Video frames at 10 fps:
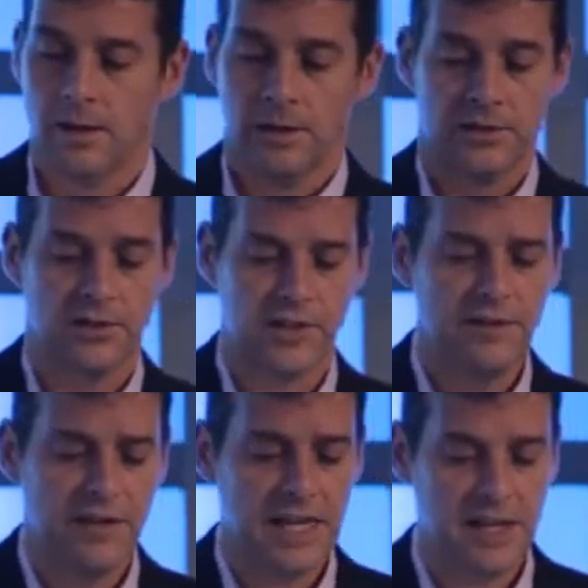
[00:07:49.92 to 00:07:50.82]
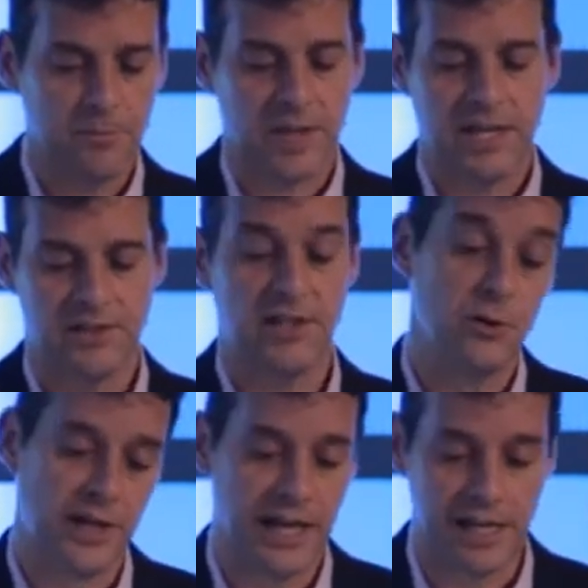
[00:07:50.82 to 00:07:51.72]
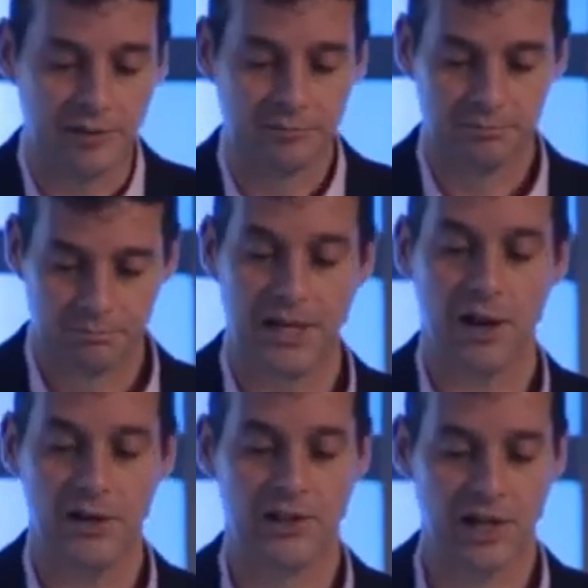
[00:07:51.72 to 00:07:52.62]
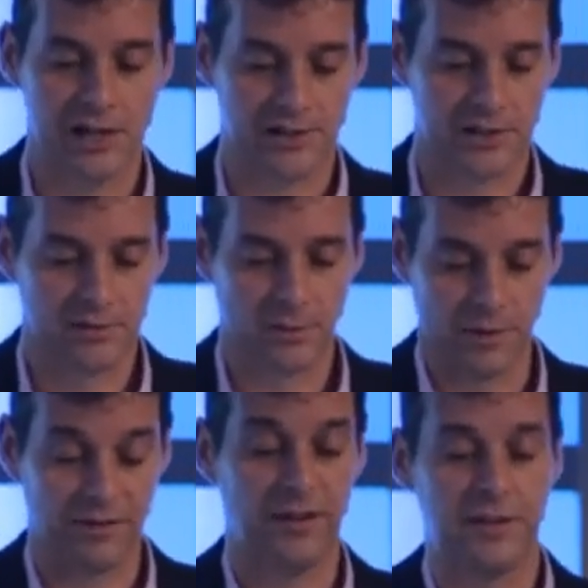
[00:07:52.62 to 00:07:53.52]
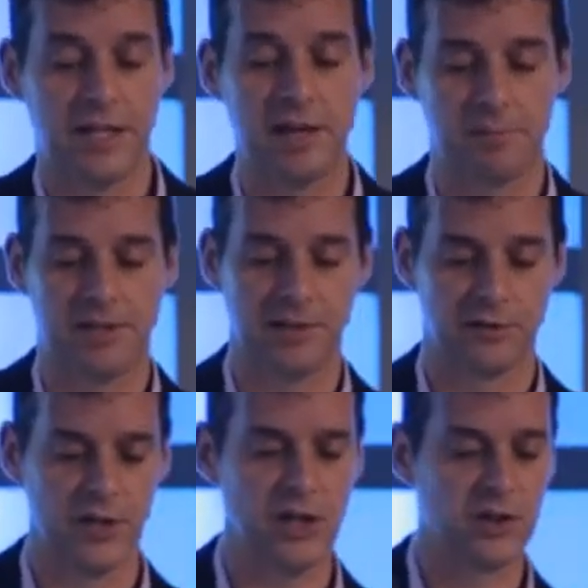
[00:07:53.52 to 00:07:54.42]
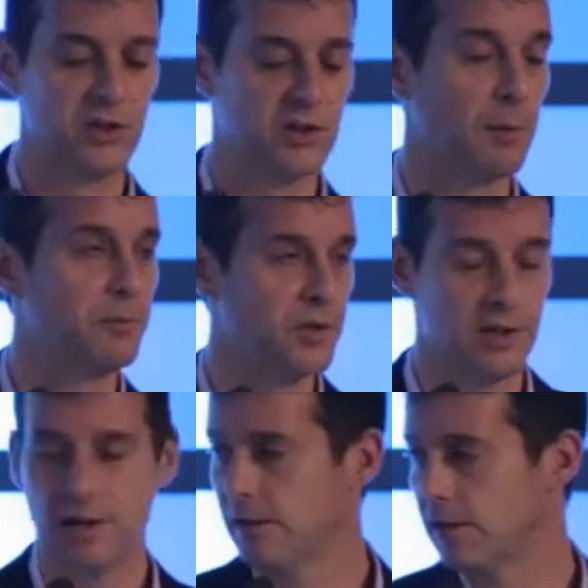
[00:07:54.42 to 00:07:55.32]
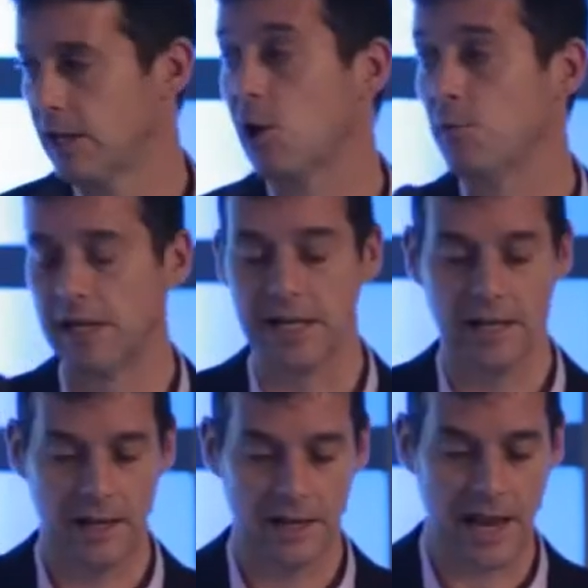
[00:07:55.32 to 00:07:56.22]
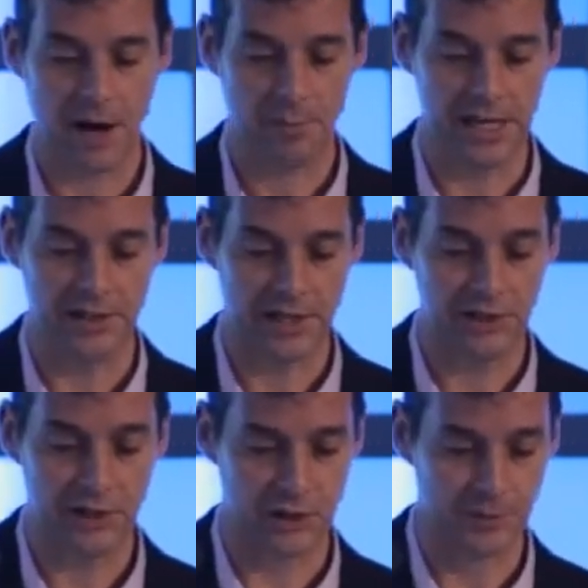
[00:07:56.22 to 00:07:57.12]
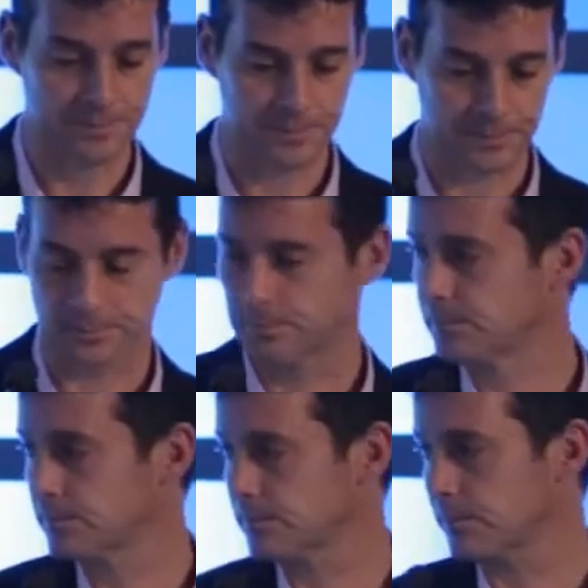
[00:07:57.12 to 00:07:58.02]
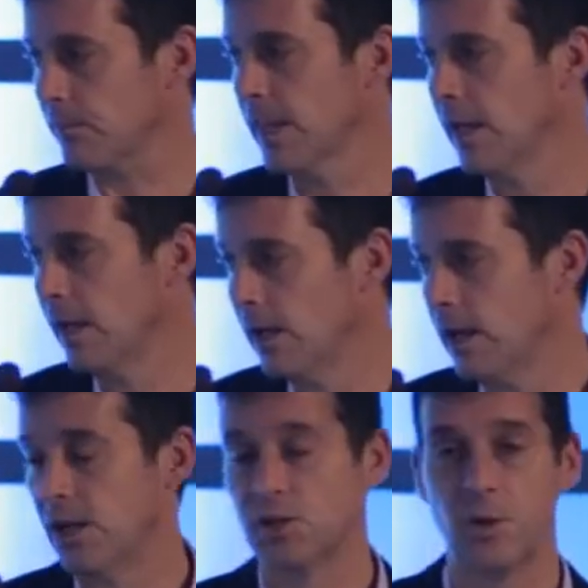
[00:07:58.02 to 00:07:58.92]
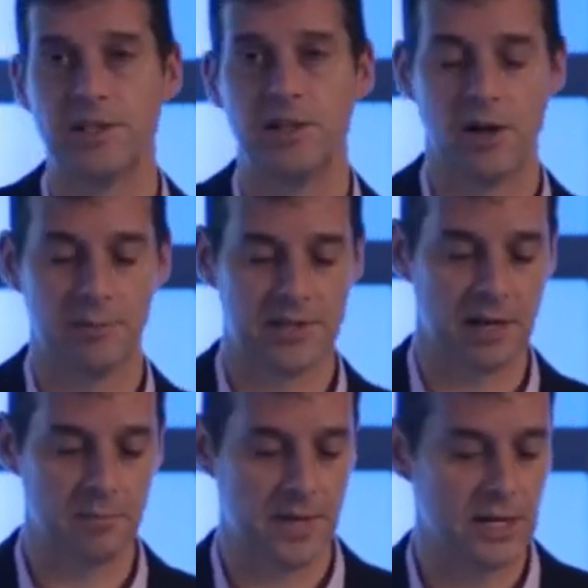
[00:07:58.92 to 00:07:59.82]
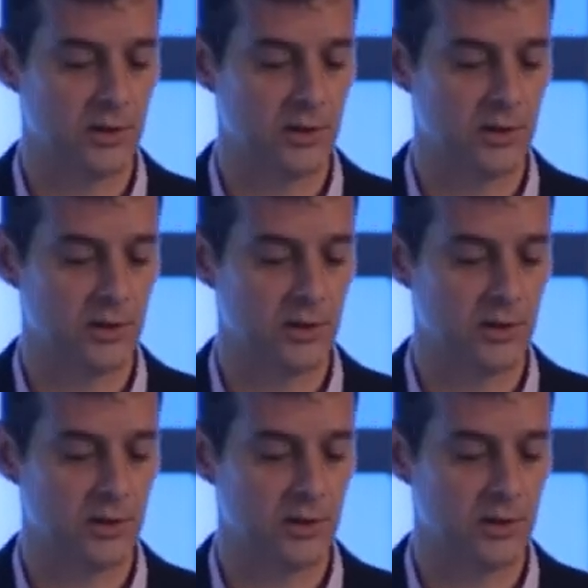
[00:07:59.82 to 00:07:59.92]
So TV is still king, but only just, with 58% of news consumption globally now being digital. 29% being